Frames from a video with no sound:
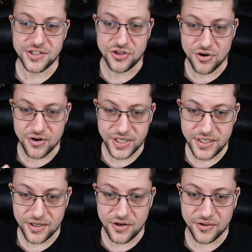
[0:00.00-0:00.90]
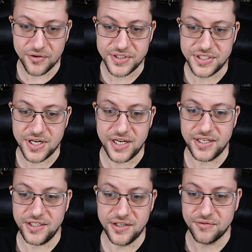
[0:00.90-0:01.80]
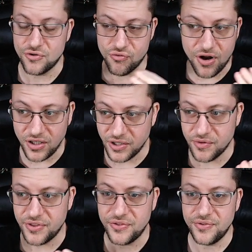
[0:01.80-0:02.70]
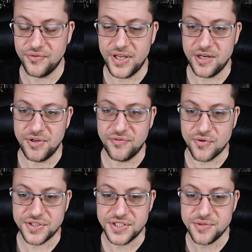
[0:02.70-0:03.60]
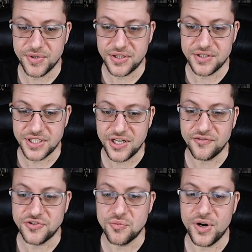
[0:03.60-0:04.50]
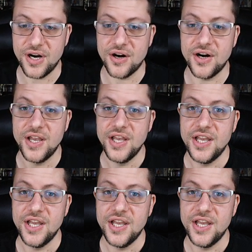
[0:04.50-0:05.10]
guarded, although it's not, crawling with enemy forces, but there's enough to where